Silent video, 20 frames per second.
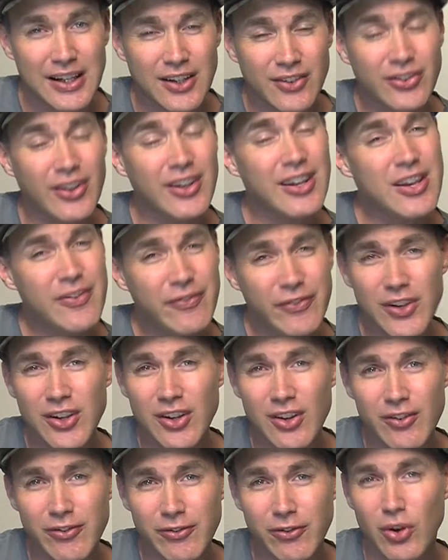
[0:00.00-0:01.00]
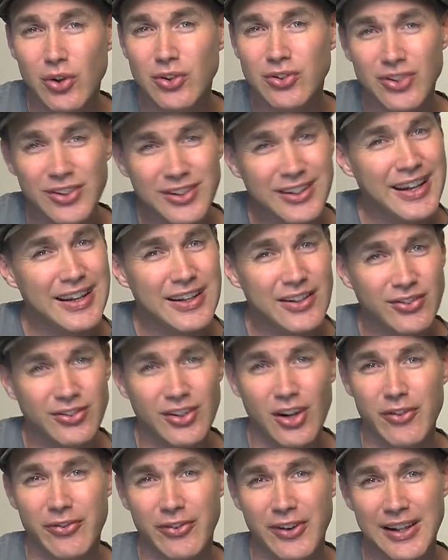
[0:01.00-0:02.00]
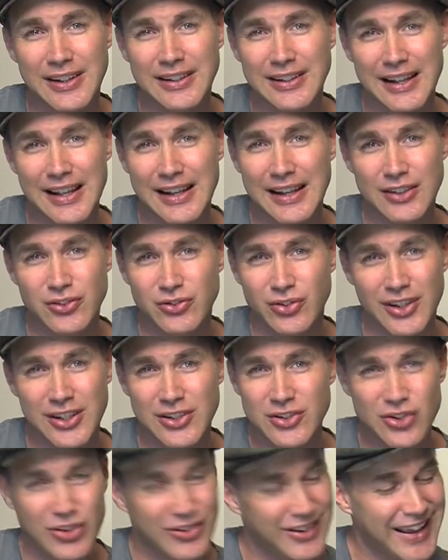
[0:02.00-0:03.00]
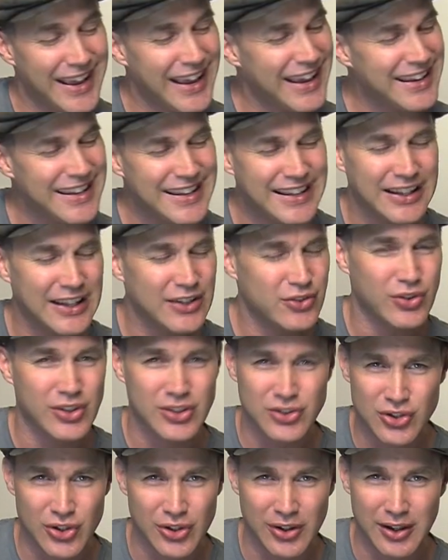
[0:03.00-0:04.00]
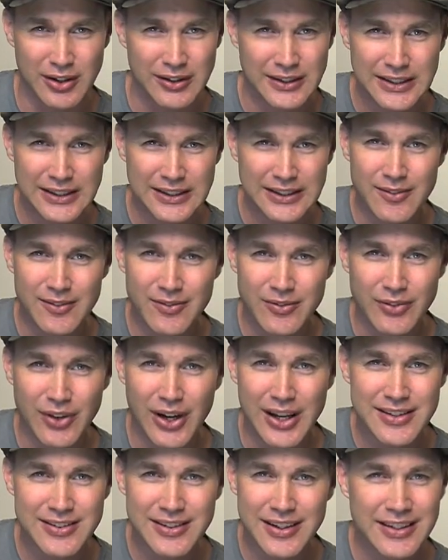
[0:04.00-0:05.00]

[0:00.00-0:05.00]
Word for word: So if you can afford to, get yourself an electronic tuner, any electric tuner right?